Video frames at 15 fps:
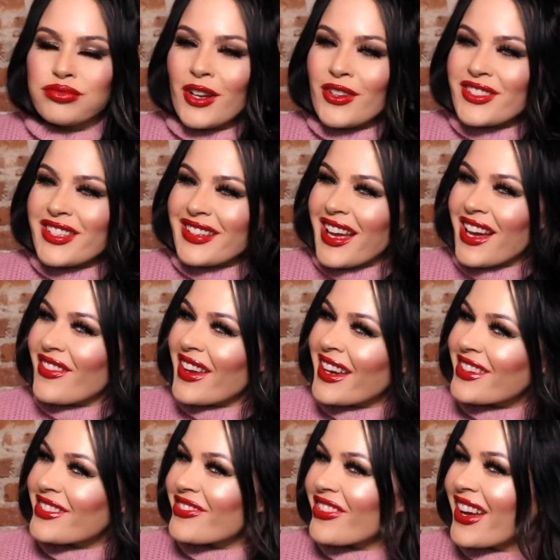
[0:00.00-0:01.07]
Oh, see, now my
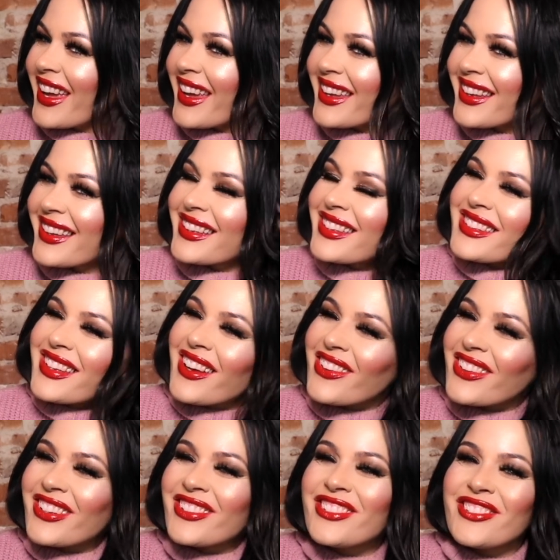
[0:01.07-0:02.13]
hair's wet. So
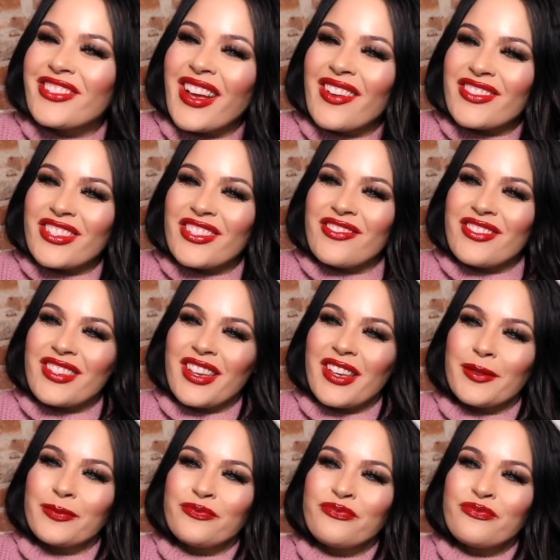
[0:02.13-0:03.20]
you do have to use
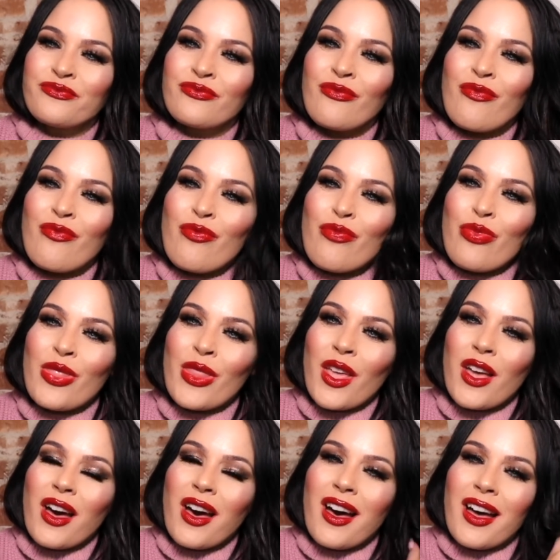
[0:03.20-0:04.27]
it
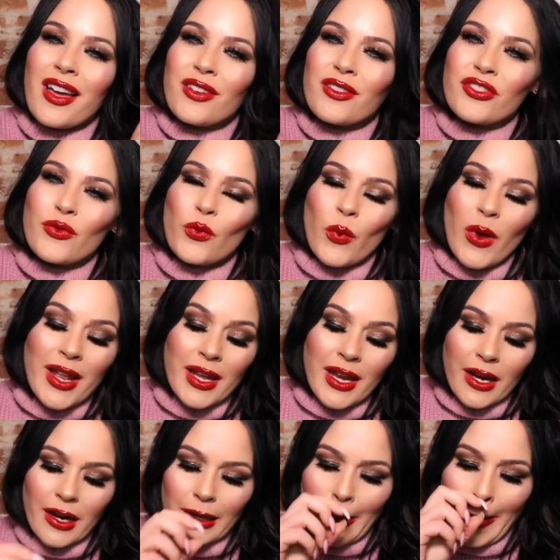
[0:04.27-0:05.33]
on wet
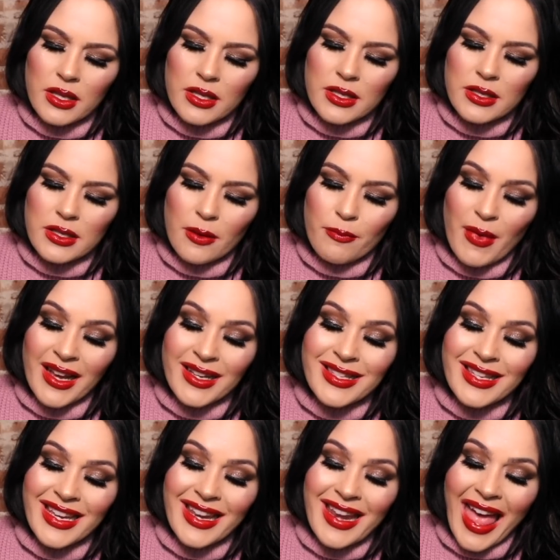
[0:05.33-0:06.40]
hair. This is a
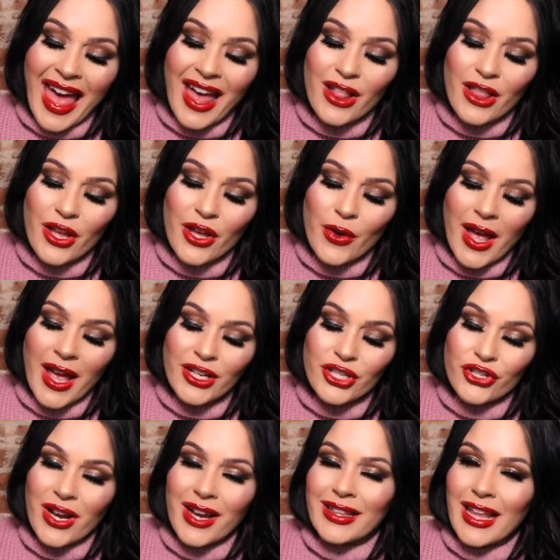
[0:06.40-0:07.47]
Mexican aloe
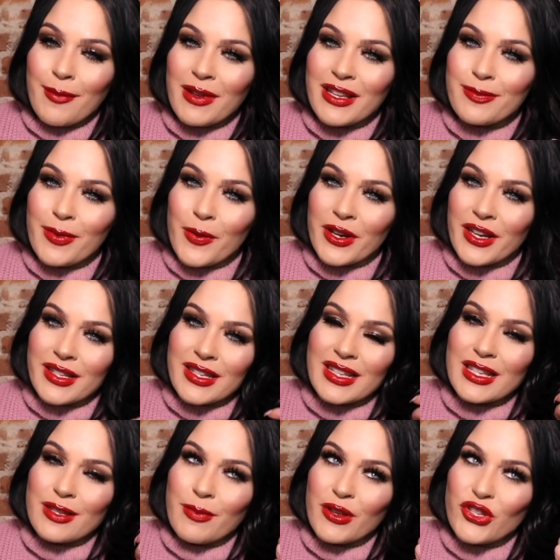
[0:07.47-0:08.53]
extract. That must be what it is
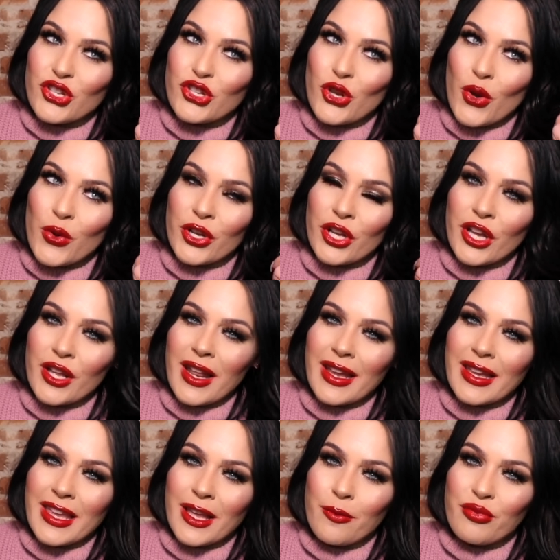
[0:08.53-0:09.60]
because it smells so good. I
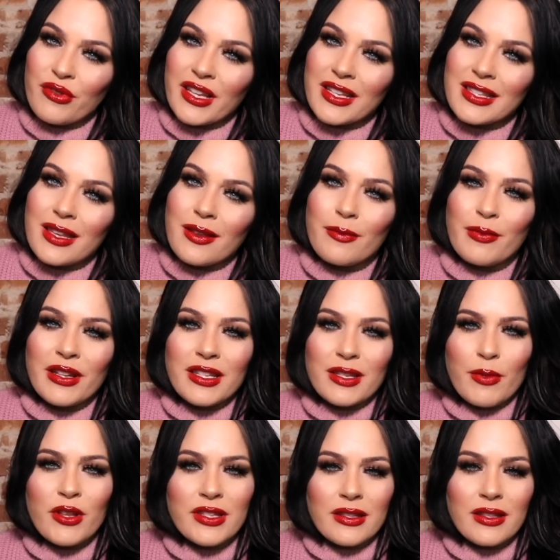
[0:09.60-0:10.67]
can't place it, but it
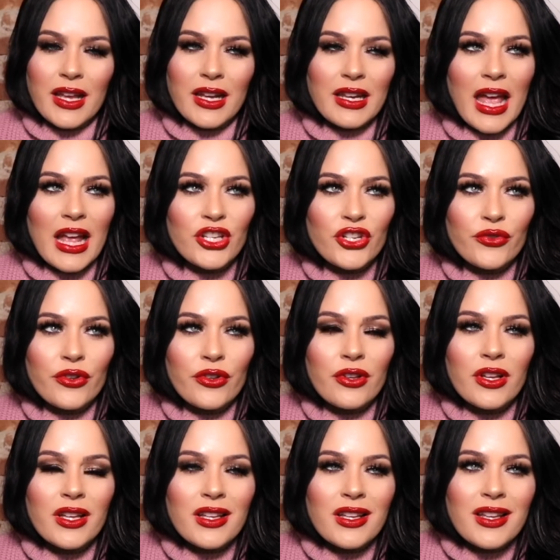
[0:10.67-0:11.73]
smells like a
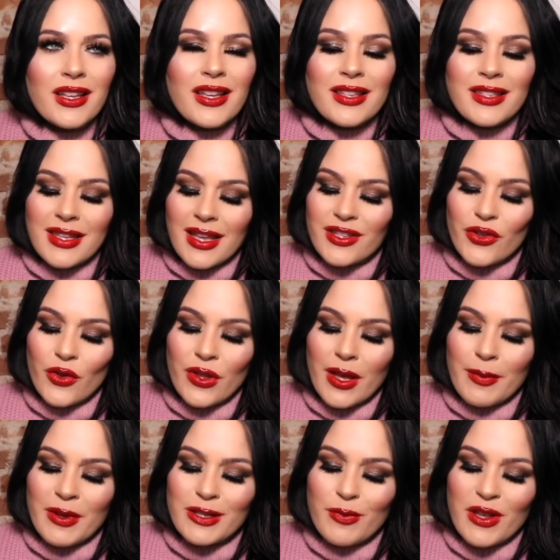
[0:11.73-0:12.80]
natural Sensual.
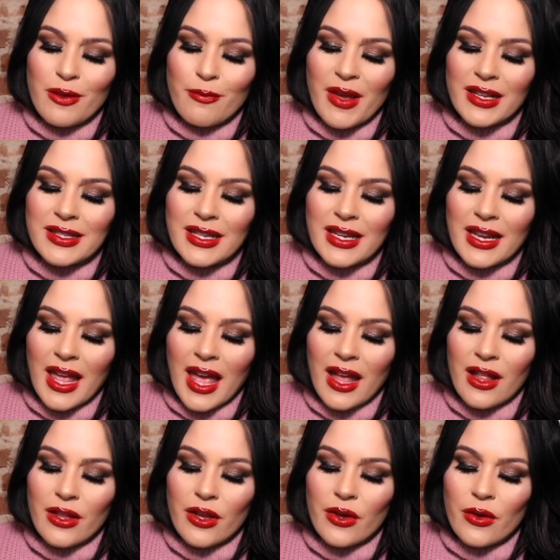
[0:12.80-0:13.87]
That must be the Mexican
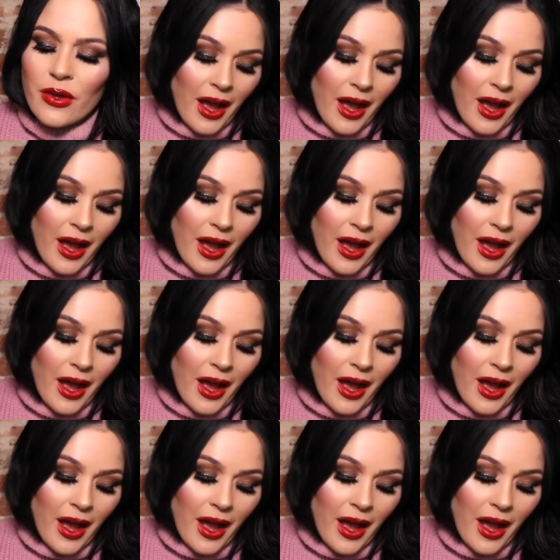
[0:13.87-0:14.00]
aloe.